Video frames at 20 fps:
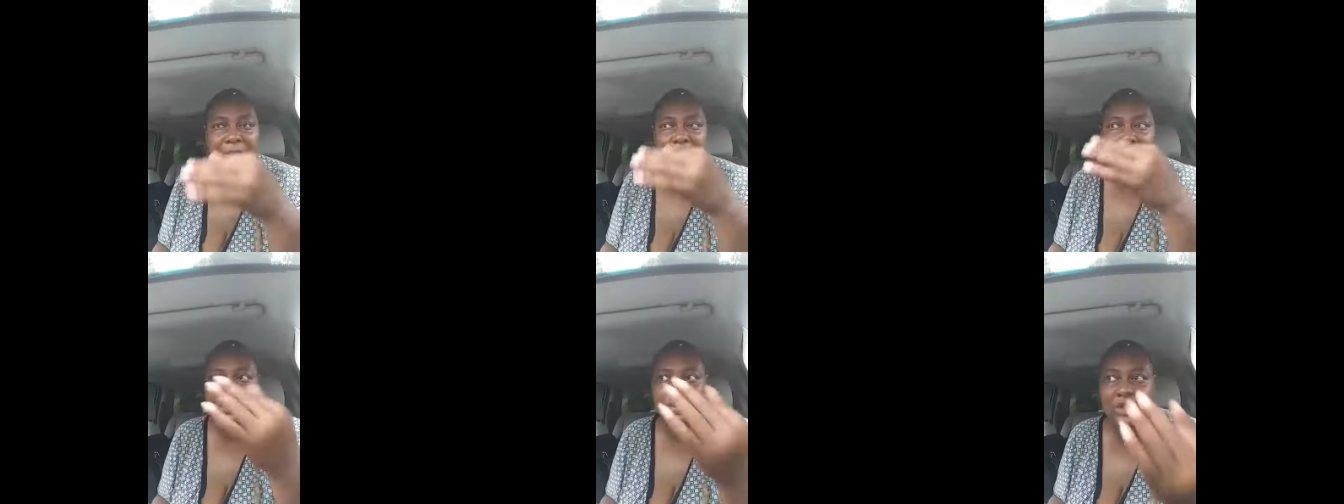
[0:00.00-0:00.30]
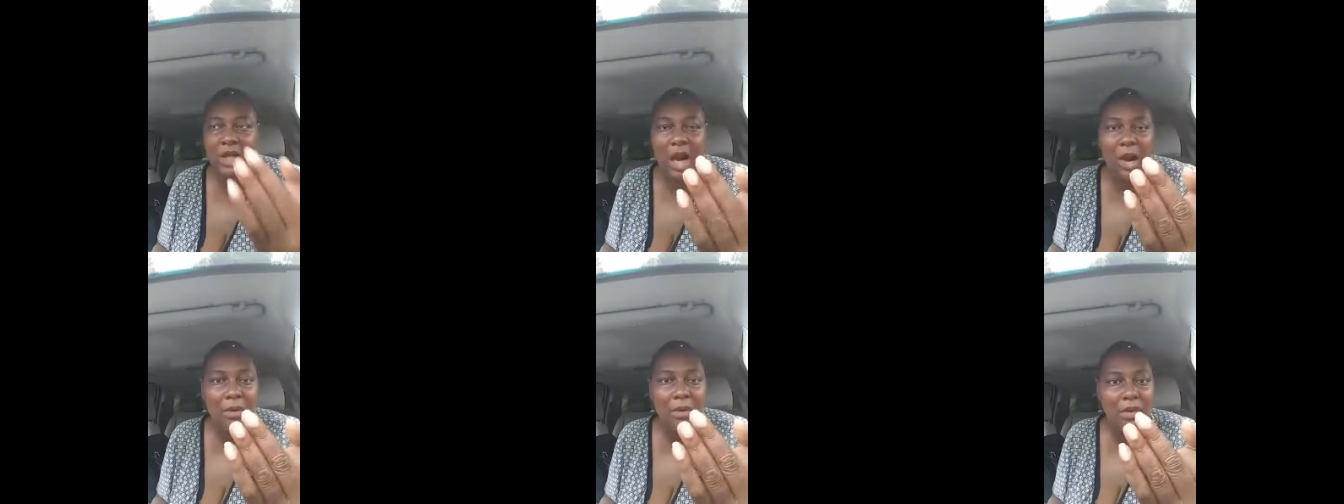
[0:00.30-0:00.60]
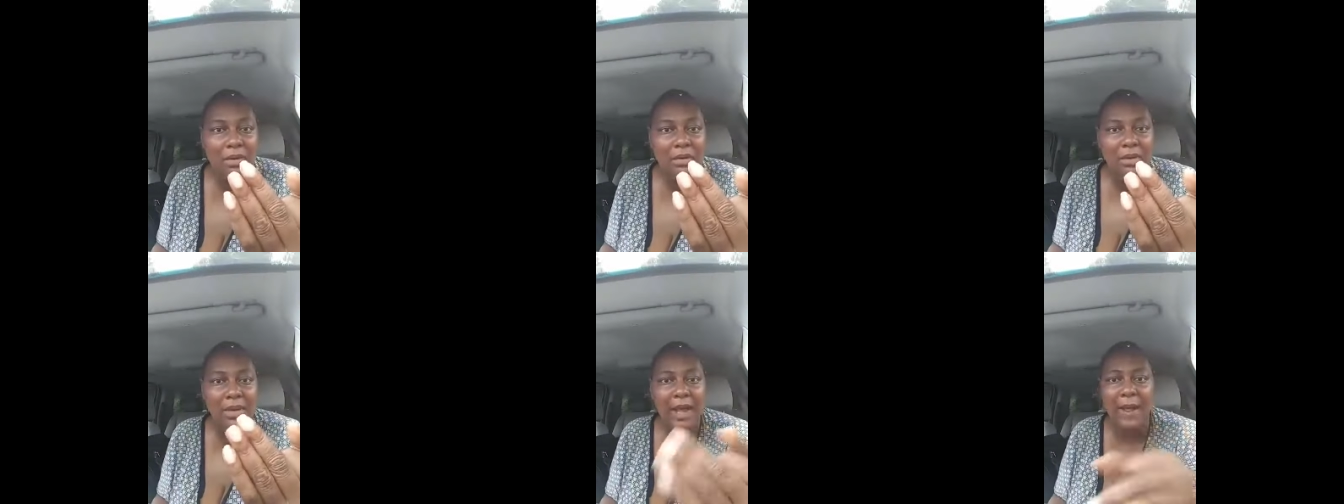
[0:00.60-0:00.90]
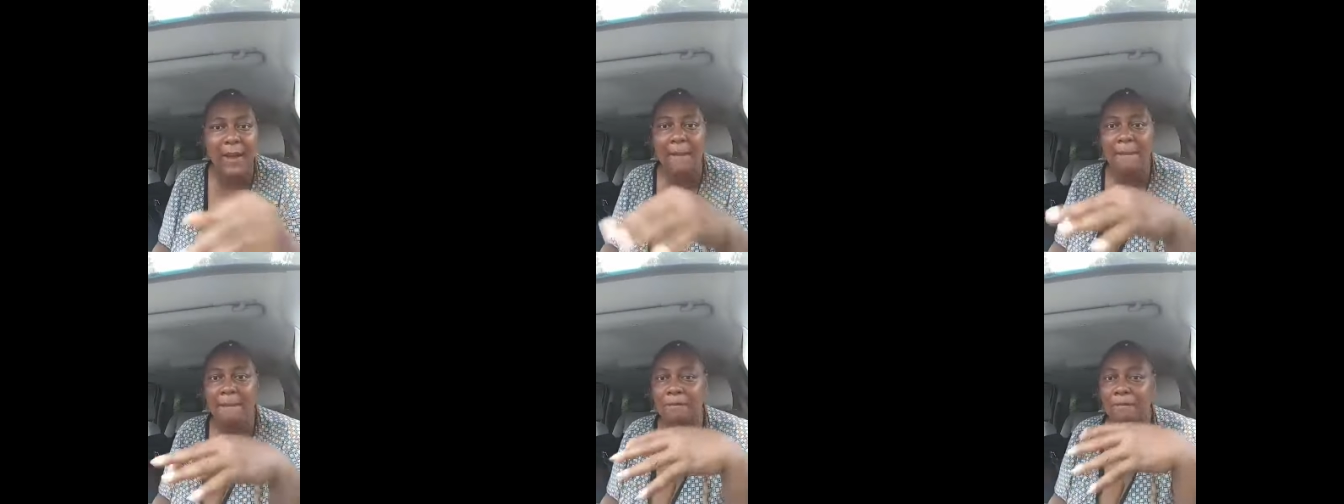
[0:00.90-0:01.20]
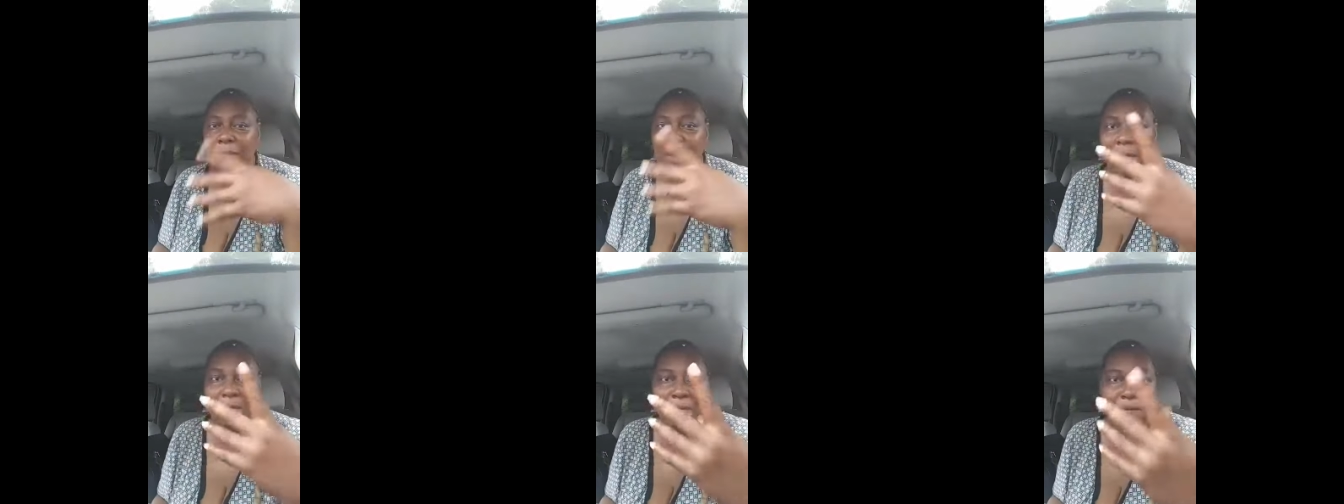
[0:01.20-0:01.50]
they shower on live,
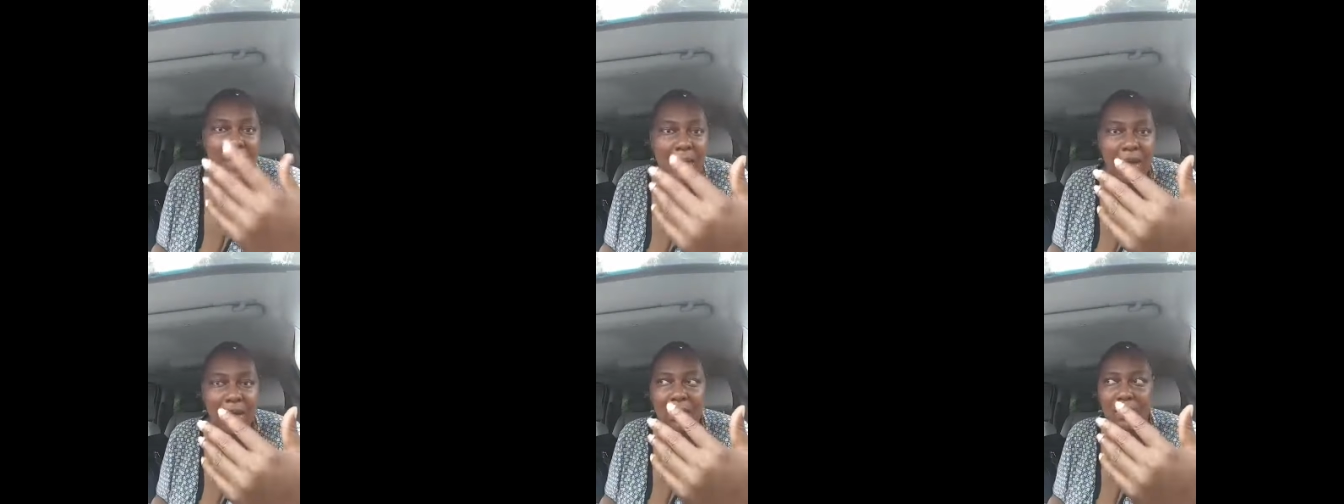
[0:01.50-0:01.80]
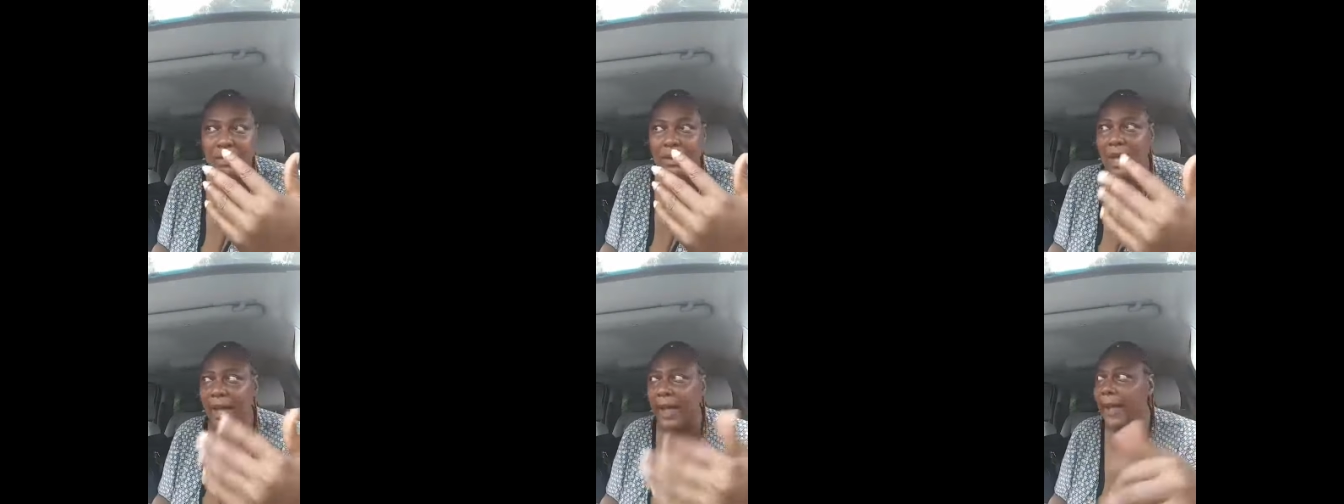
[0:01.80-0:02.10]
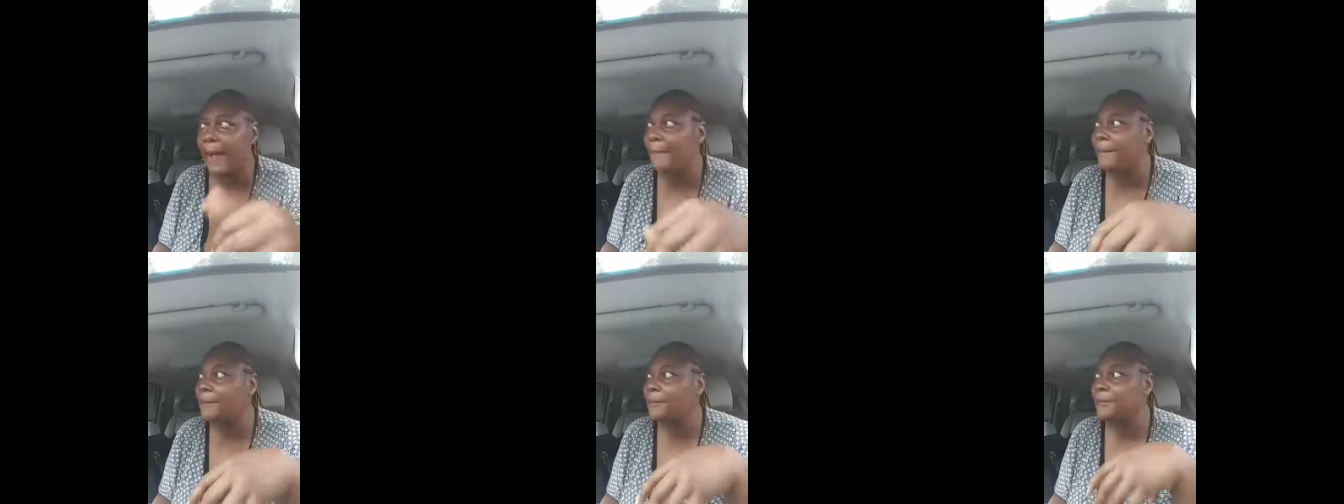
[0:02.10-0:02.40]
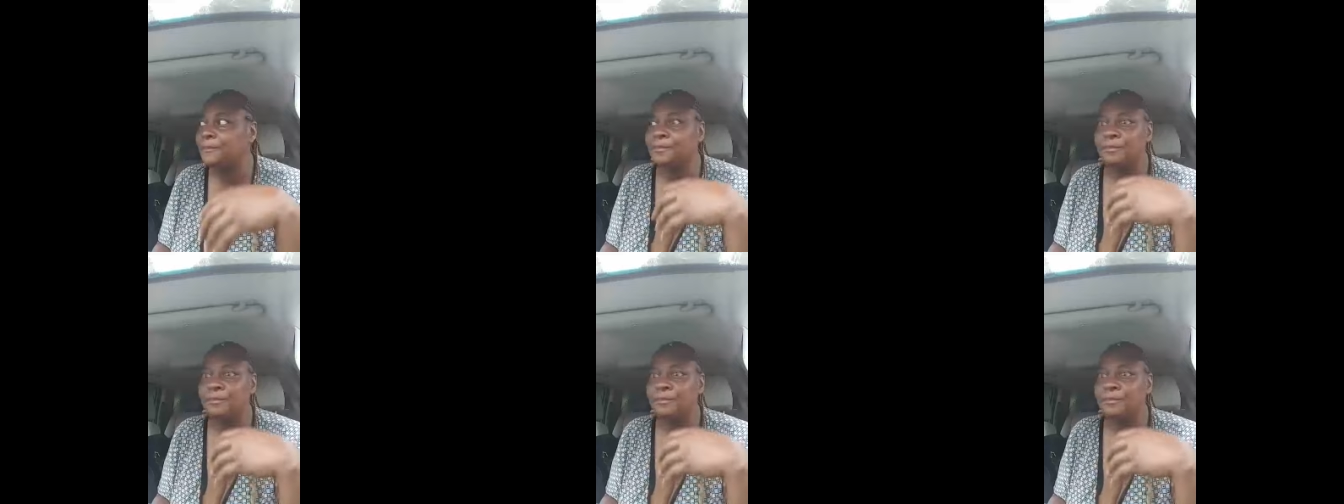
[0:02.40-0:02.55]
they fuck on live.